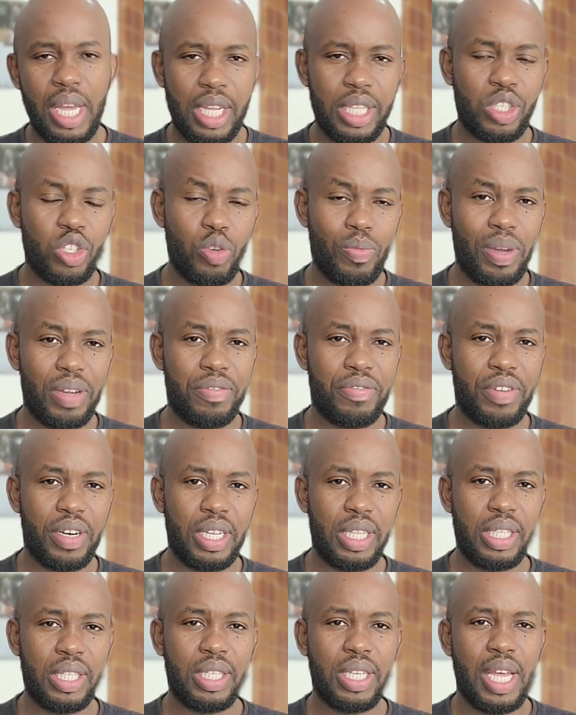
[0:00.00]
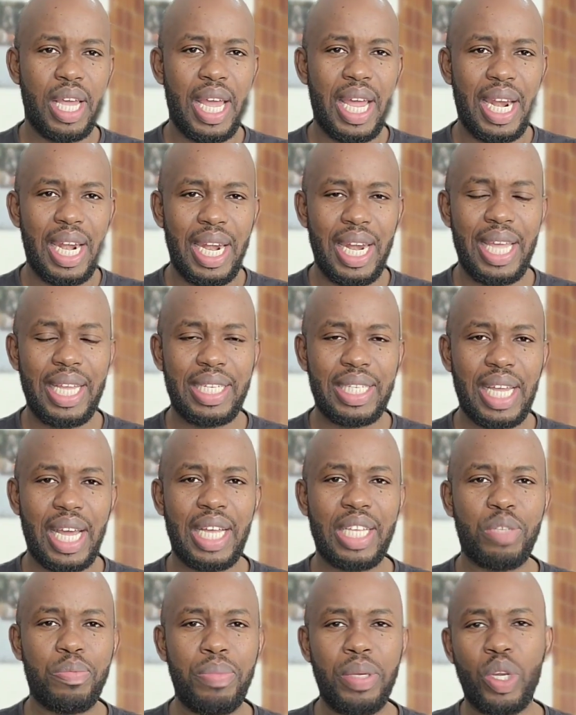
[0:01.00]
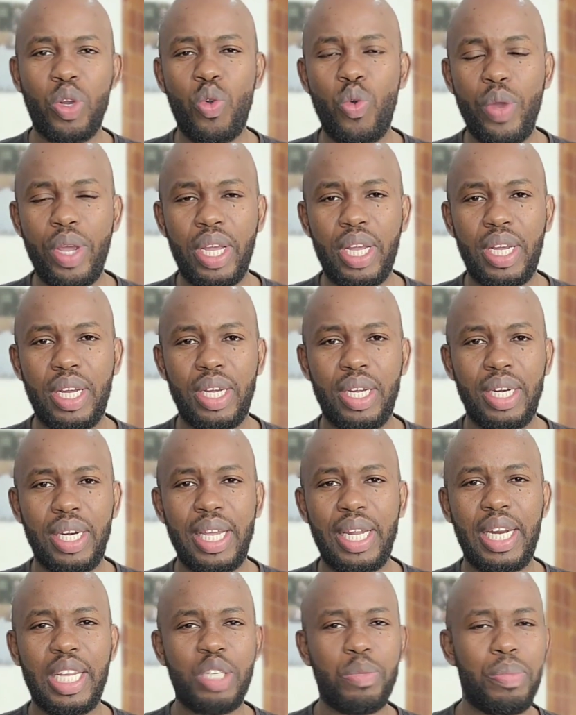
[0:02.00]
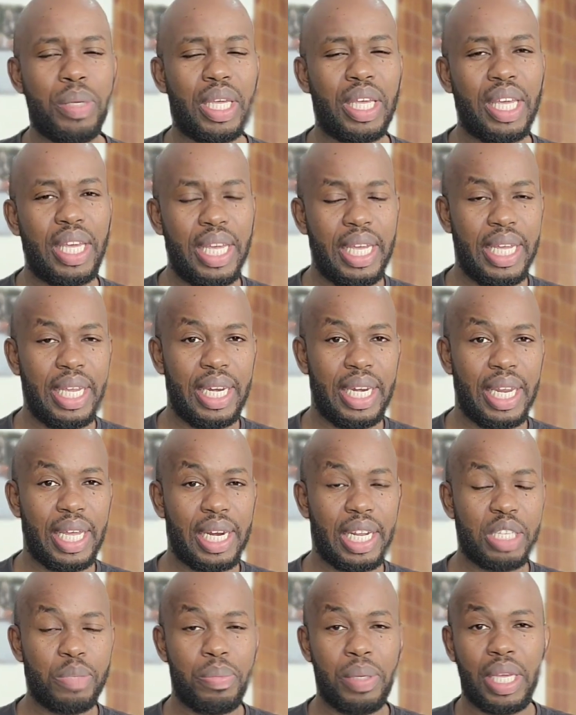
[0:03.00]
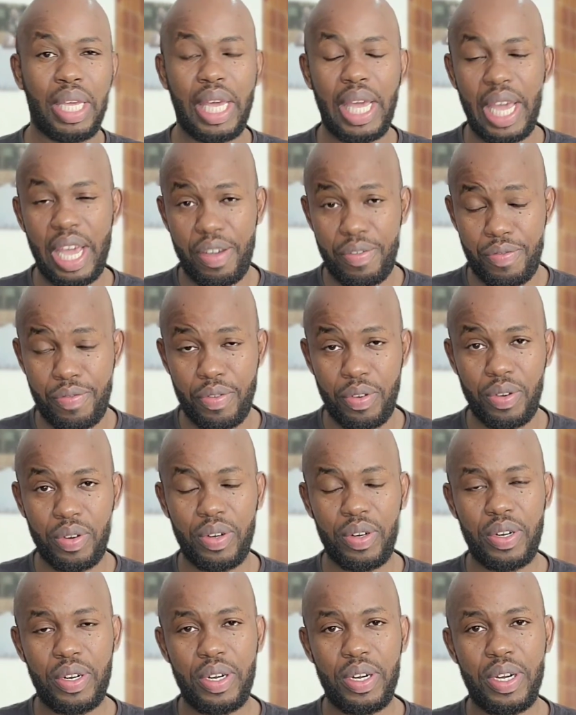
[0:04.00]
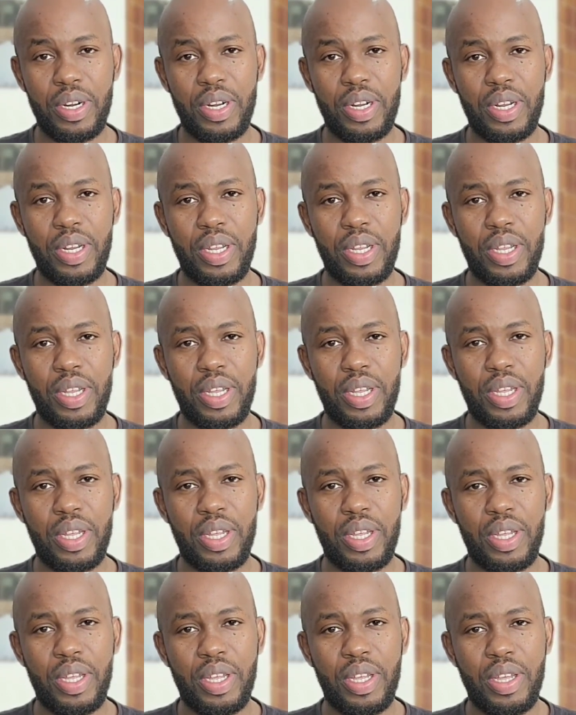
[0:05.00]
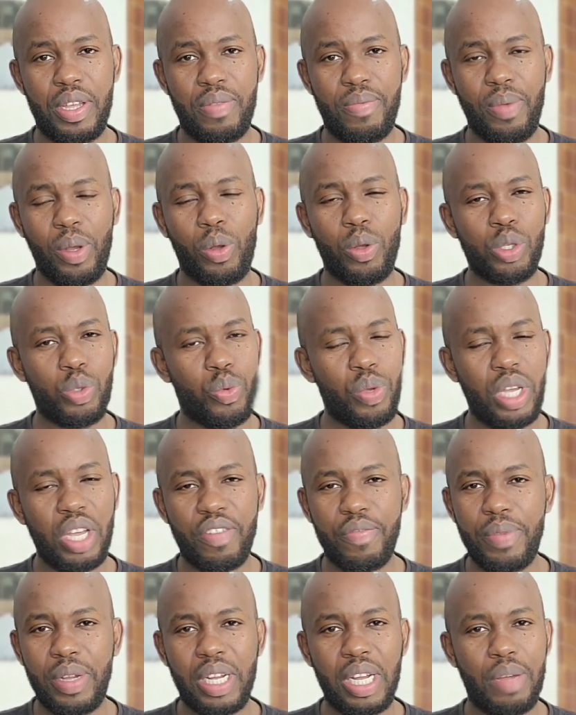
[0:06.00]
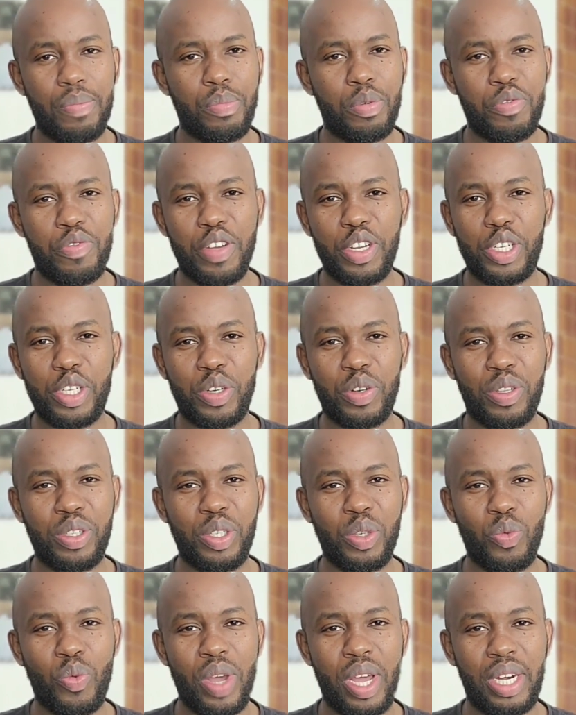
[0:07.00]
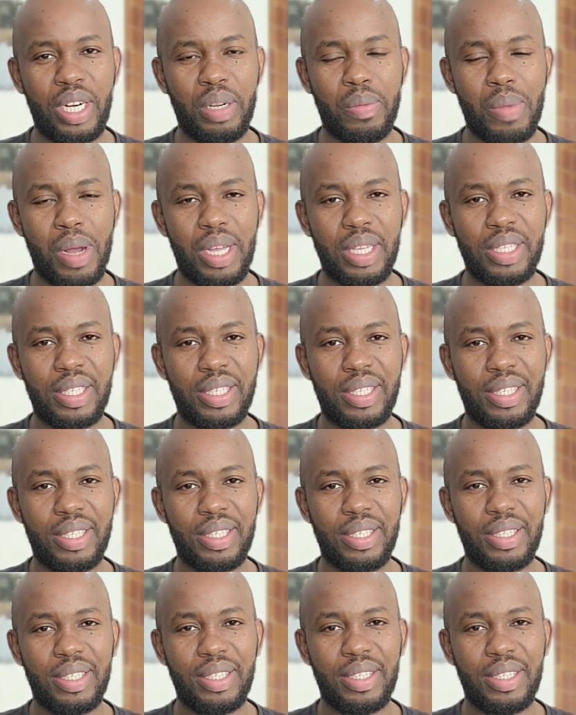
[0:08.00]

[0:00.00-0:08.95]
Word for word: And so, my friends, let us be quick, let us be keen, let us be careful, because we have become professionals in wearing masks,